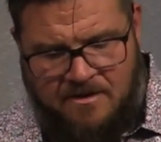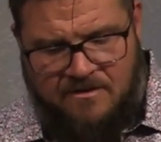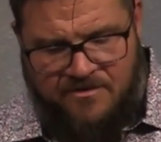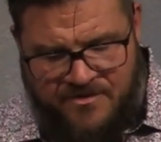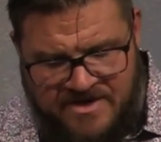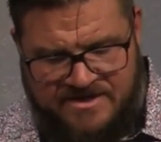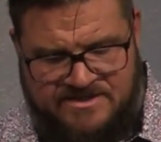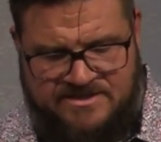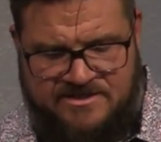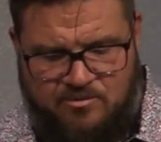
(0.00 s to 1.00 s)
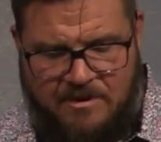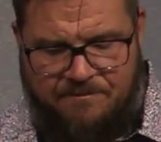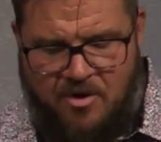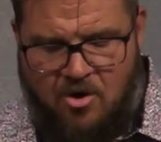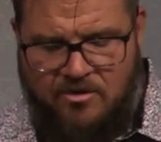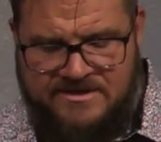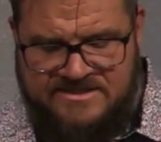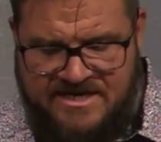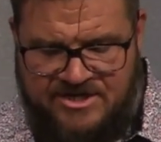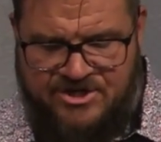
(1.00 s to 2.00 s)
This is what Paul is
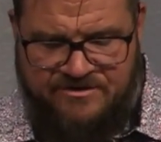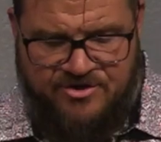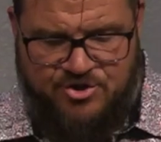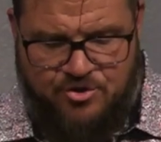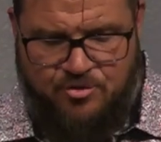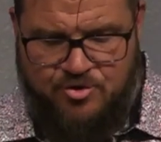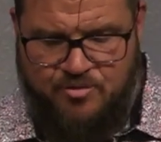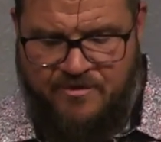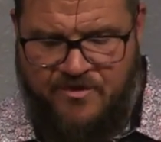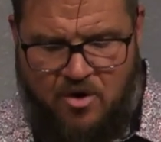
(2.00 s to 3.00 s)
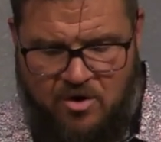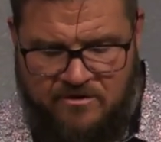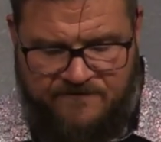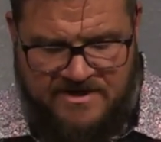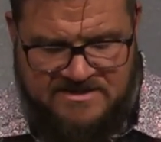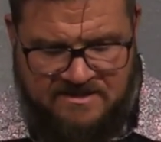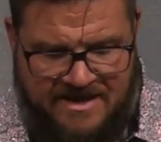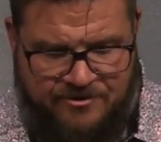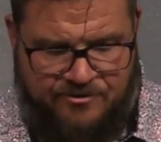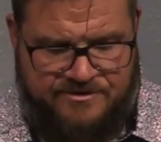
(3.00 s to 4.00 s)
teaching the church with all of these
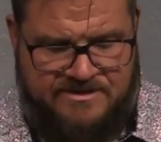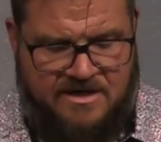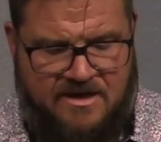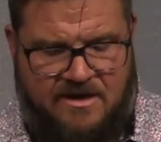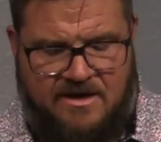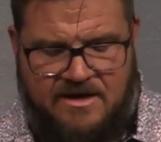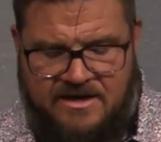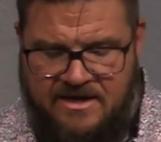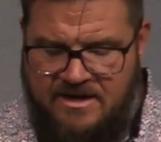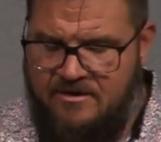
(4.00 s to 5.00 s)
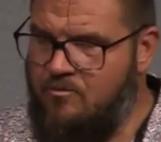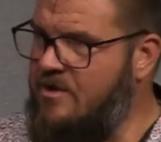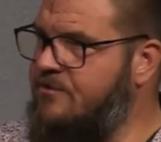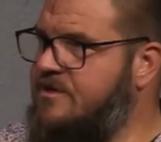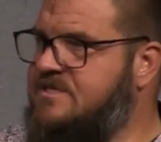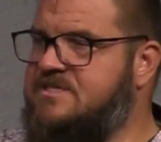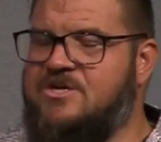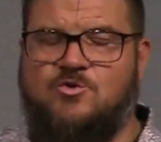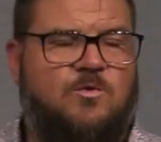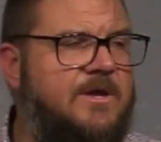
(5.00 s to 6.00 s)
letters, whether it's
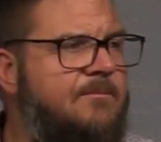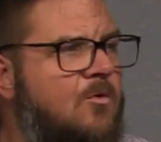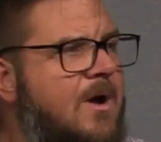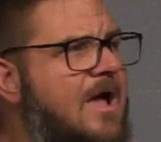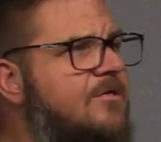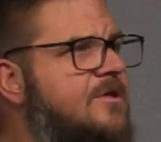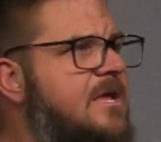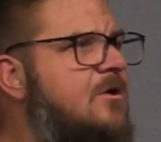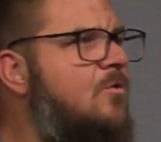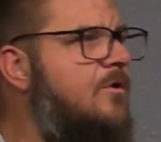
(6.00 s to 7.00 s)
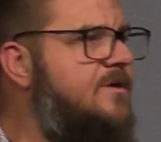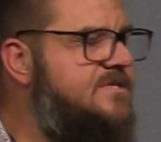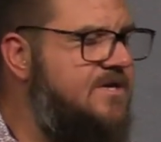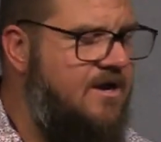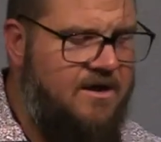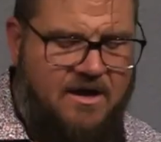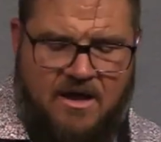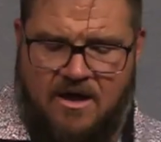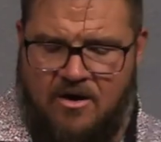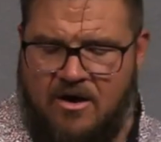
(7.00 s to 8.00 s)
sexual immorality or it's uh,
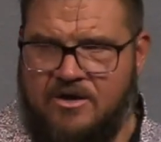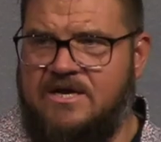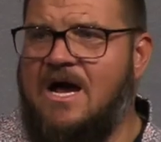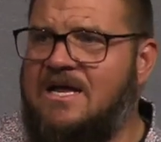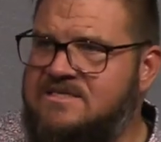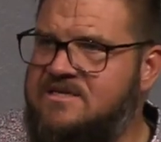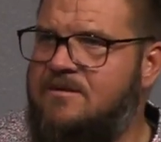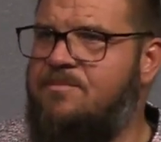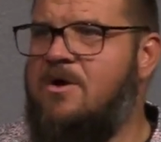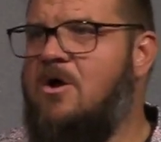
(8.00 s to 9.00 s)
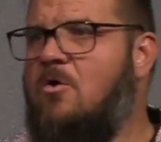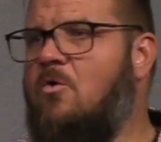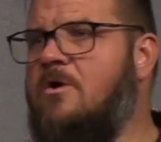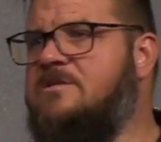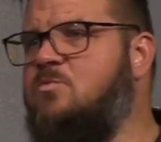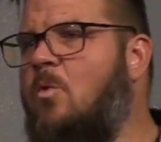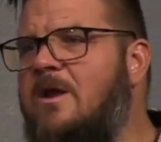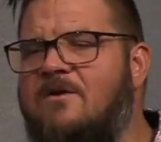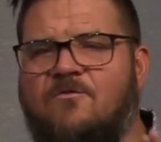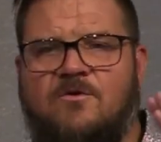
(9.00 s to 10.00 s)
uh, gossip or it's
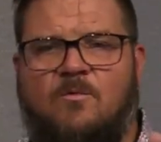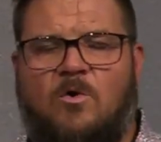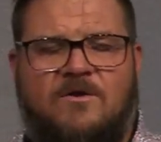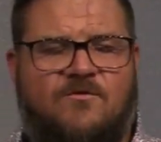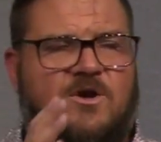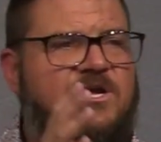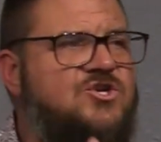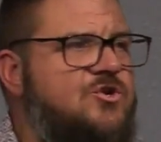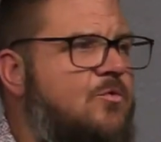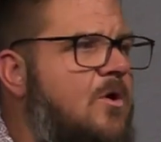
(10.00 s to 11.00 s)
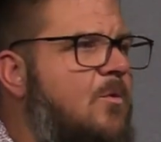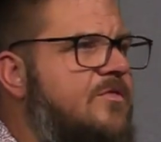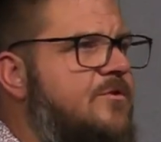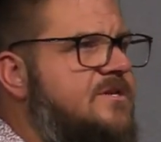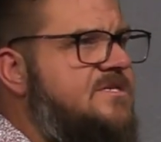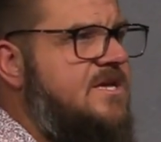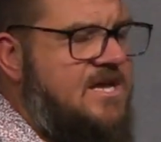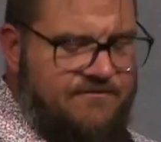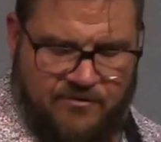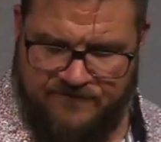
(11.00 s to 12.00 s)
whatever, whatever issue, whether it's the
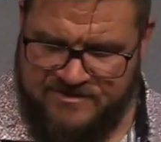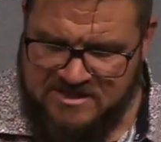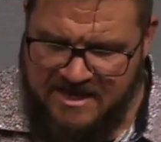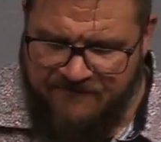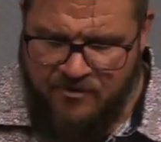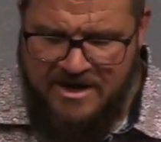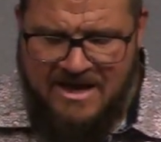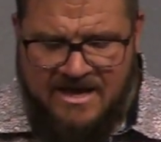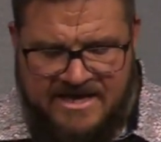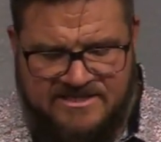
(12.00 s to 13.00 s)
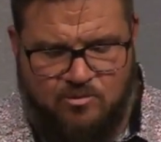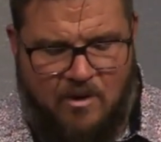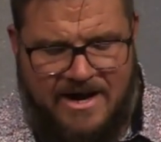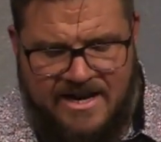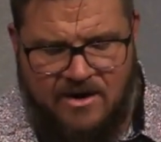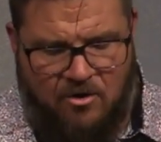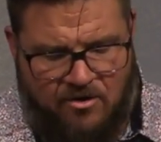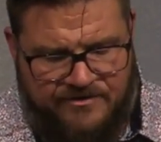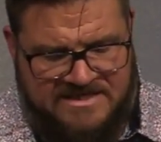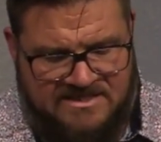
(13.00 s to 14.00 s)
evil of slavery. He's writing
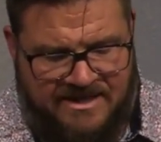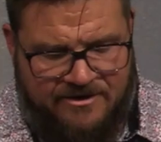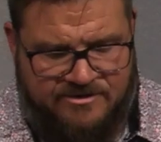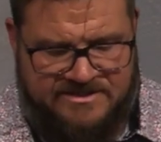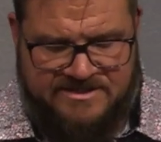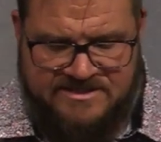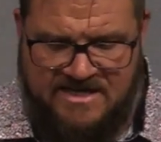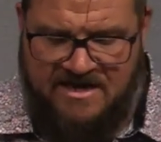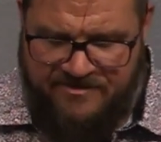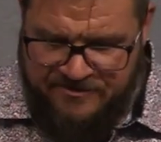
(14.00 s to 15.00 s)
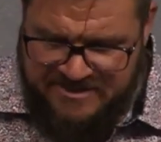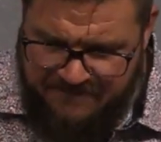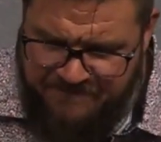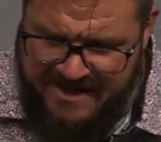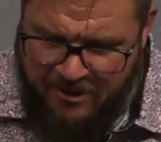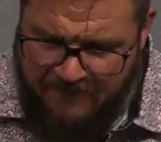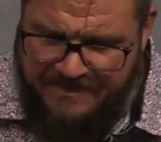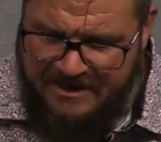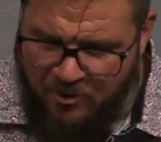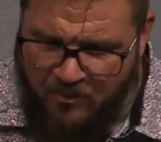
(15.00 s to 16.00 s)
all these letters to say there's a bigger,
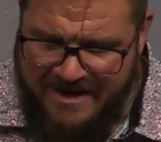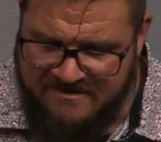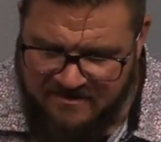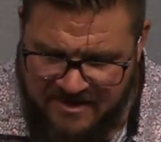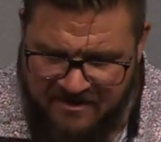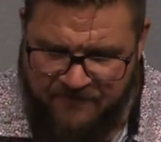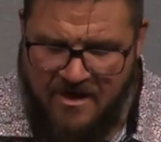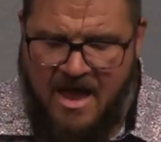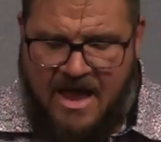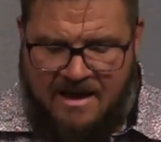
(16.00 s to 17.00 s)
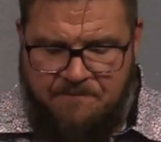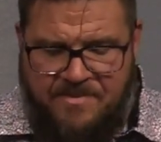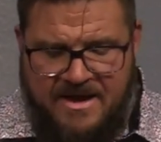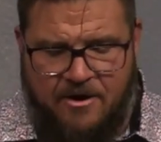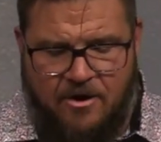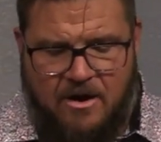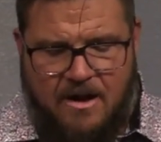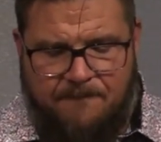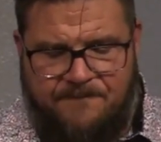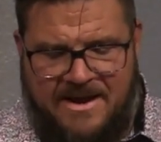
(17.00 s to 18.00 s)
better way to live, a bigger,
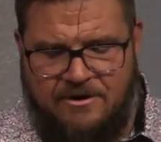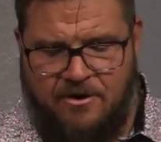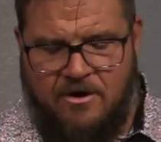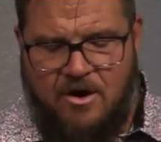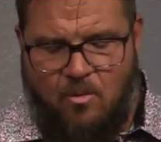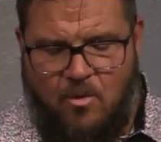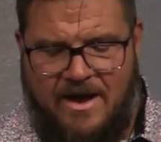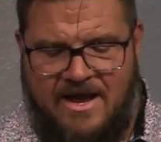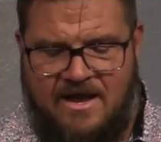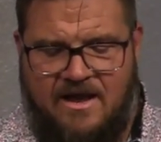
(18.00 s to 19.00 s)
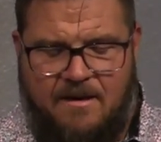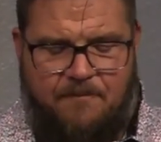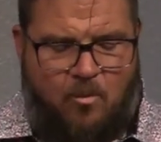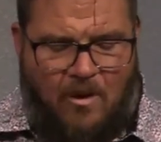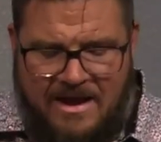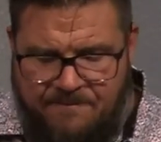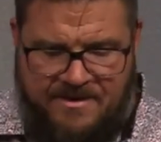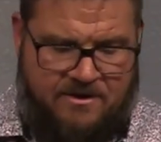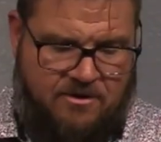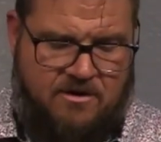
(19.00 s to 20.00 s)
better way, way
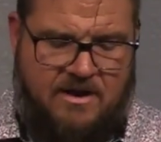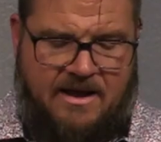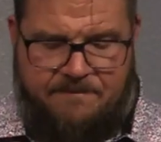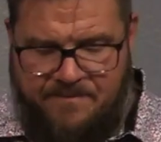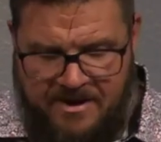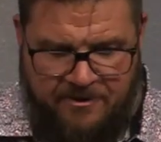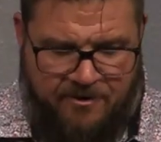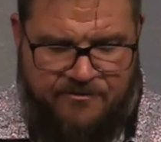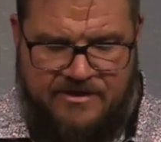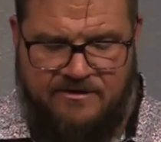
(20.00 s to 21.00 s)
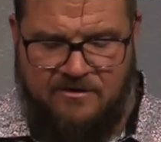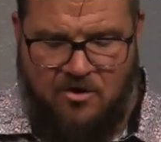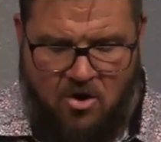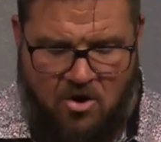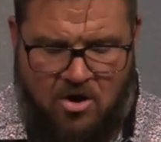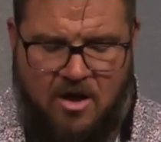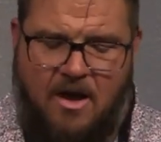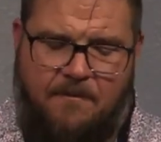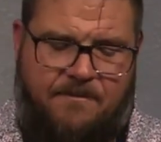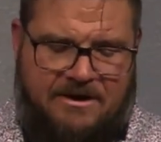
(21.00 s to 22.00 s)
bigger and better than the law,
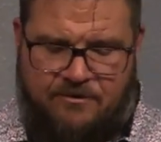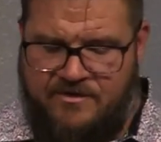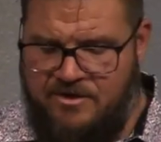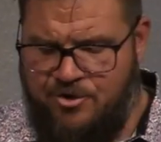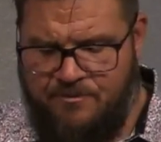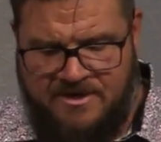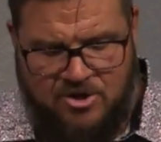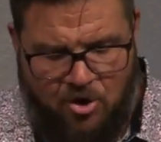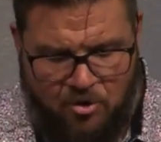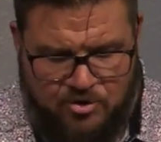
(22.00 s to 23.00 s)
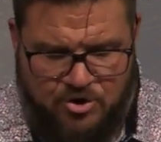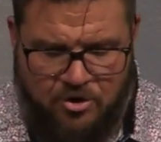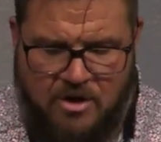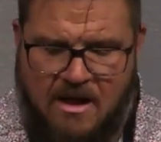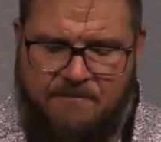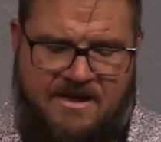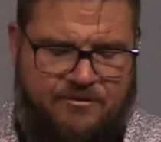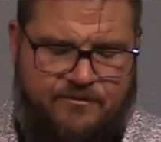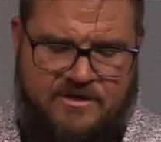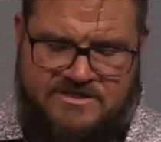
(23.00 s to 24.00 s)
better than human culture,
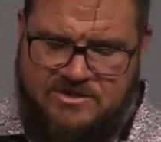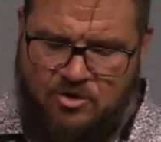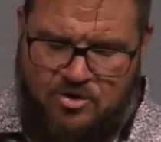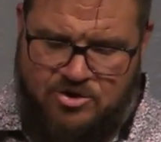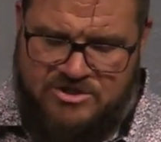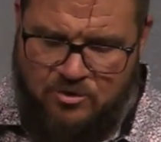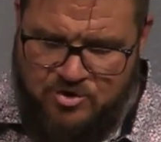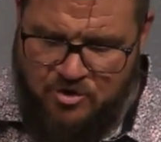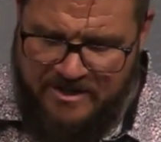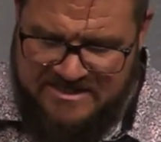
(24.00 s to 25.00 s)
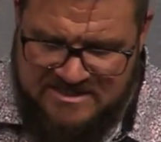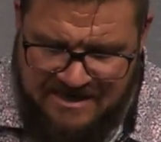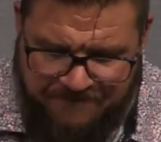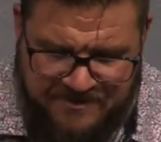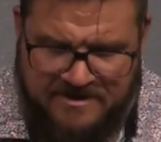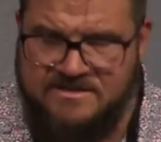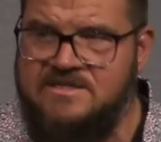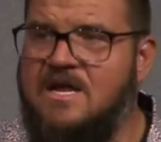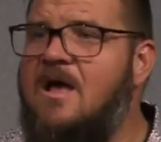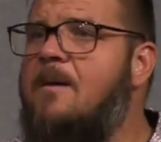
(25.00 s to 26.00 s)
better than so social
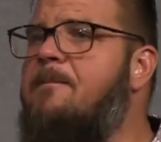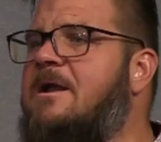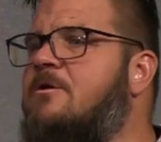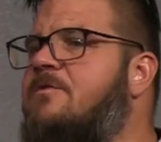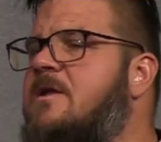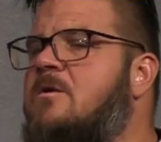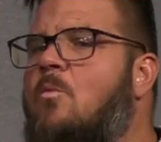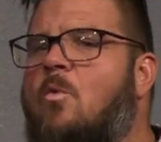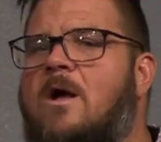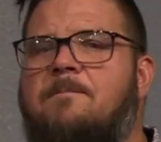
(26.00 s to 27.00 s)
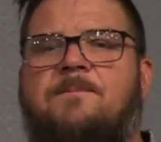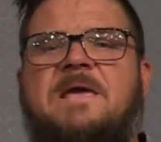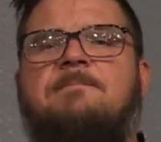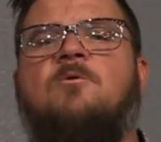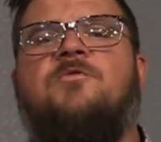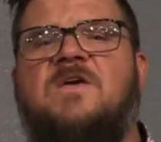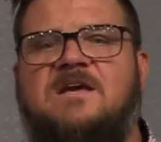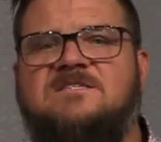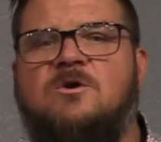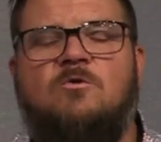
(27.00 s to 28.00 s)
acceptance, better than what people think
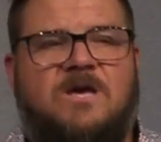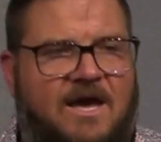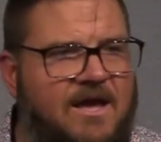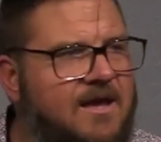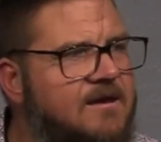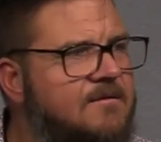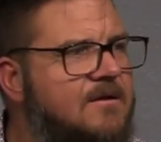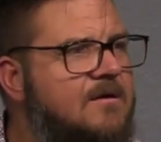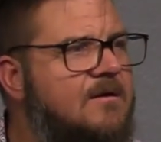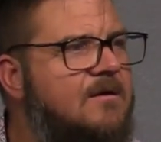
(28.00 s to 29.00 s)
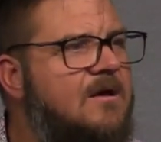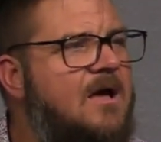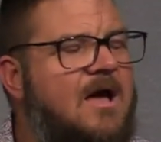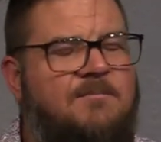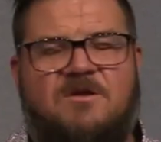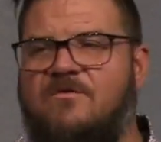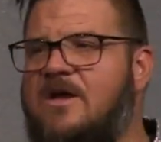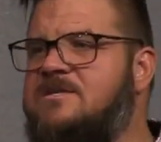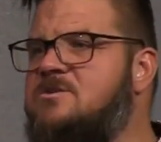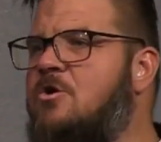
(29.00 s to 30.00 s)
is okay. How many of you
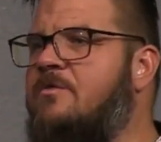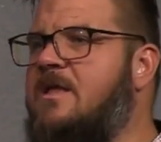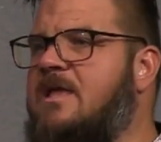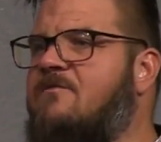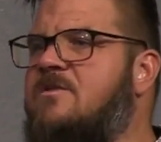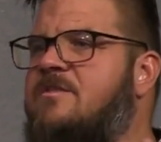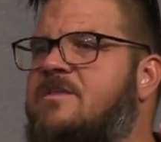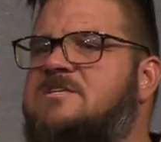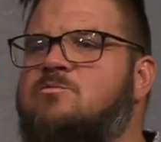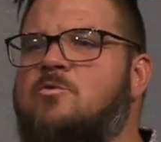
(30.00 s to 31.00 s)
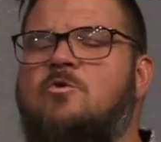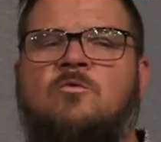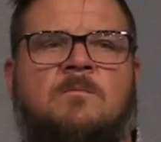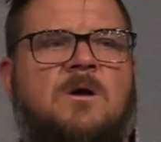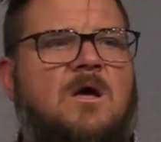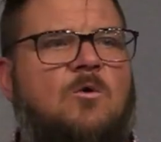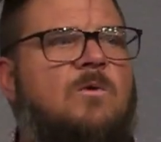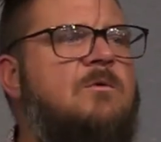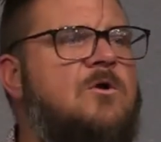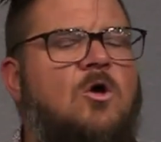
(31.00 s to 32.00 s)
guys know that even in this room,
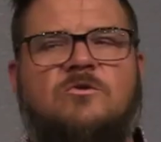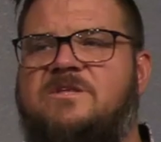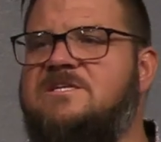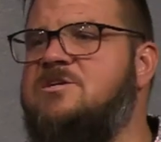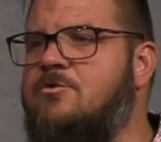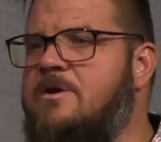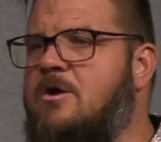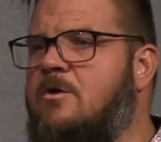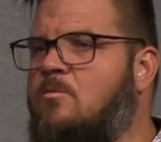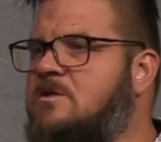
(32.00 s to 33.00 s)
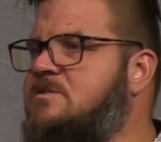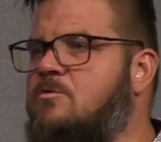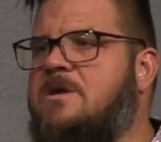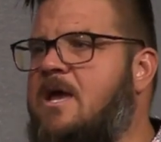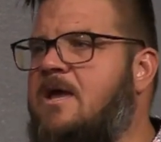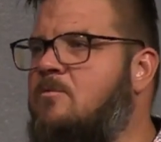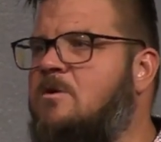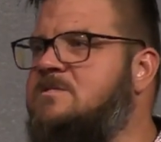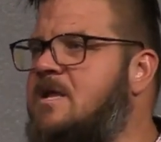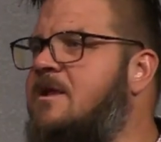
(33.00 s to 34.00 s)
we would all disagree on what's okay and
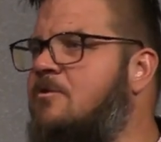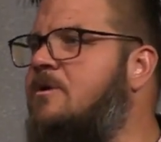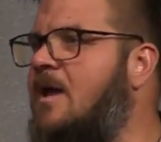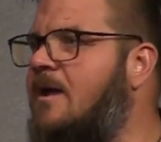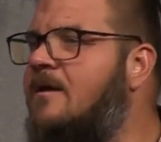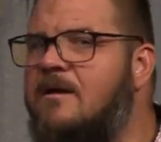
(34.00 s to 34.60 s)
what's not okay?